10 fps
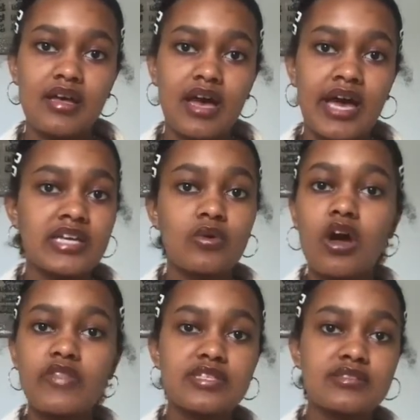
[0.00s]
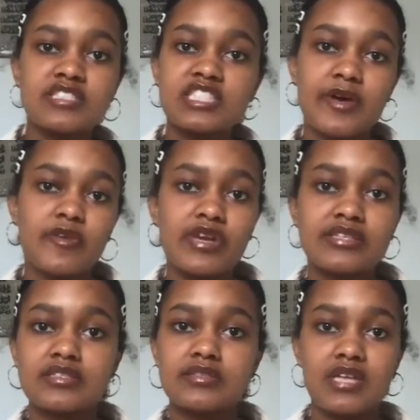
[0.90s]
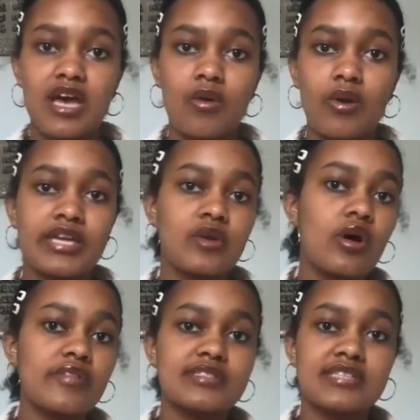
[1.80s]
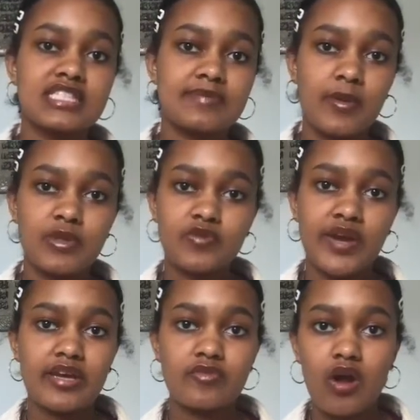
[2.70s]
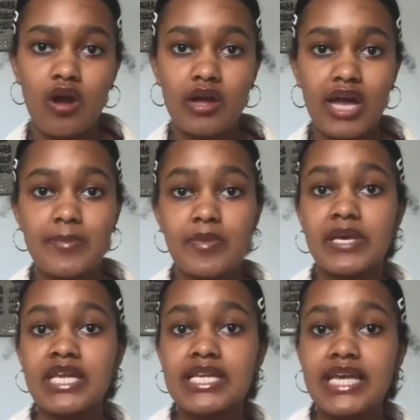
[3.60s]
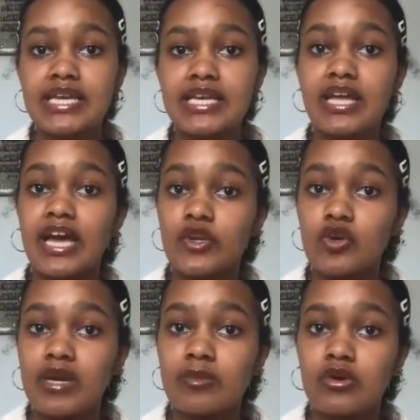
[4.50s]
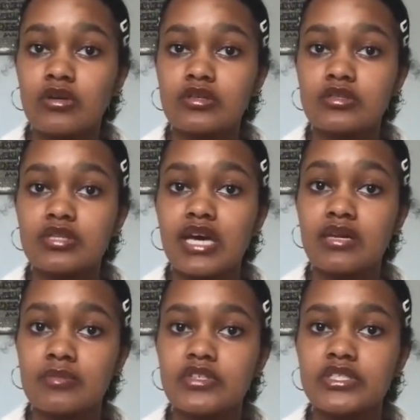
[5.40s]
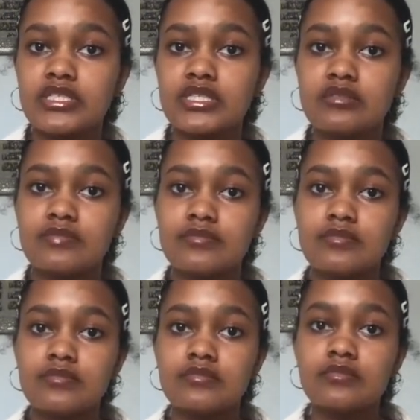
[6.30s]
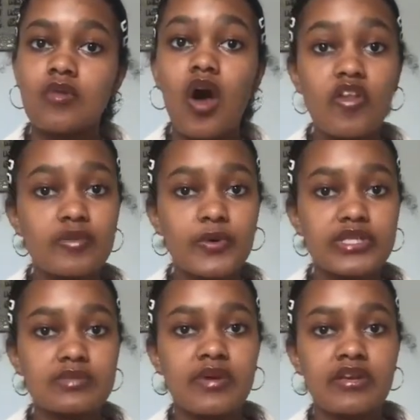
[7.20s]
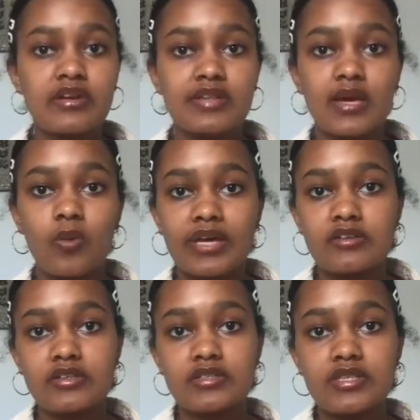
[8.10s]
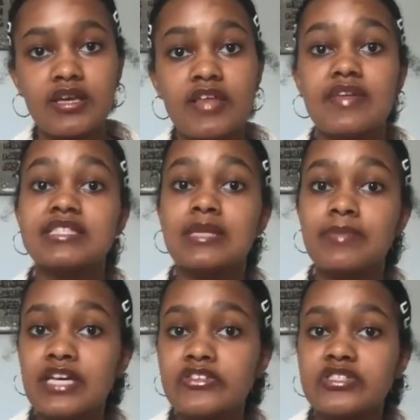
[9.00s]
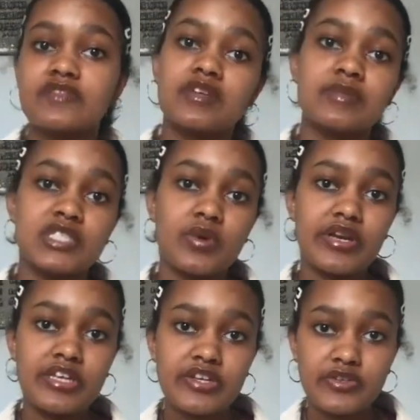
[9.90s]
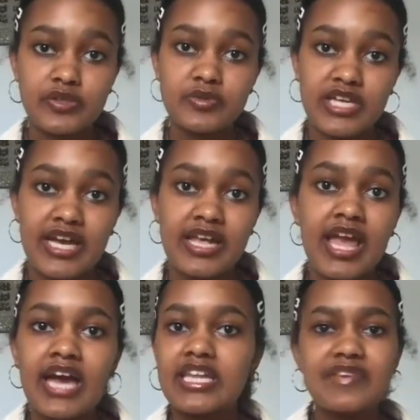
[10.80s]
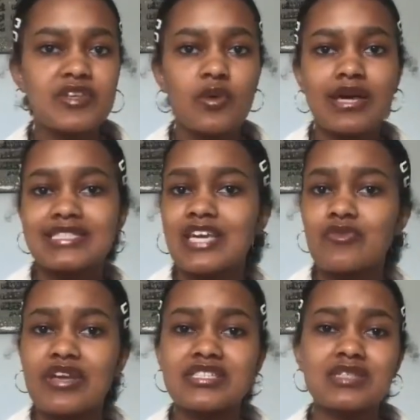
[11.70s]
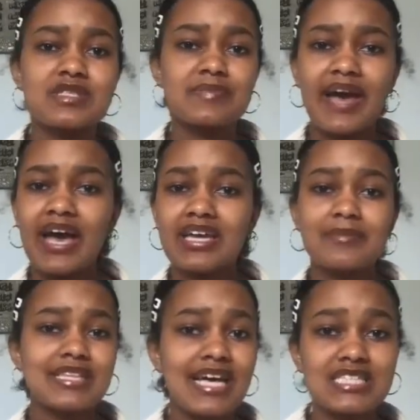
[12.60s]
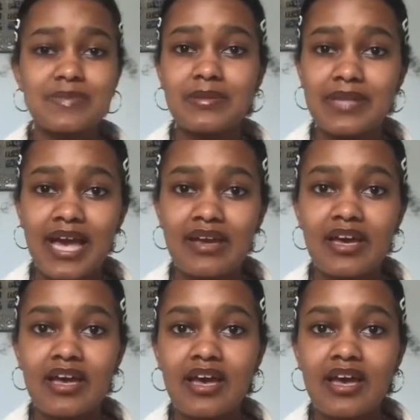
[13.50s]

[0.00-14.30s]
I know all these things about racism now. I know all these things about what's right and wrong. I'm opinionated, I know my morals, and I'm 13. All the boys in my year like white girls. They send pictures of them into our year group chat, and even though I say racism is bad, I'm glad to be black,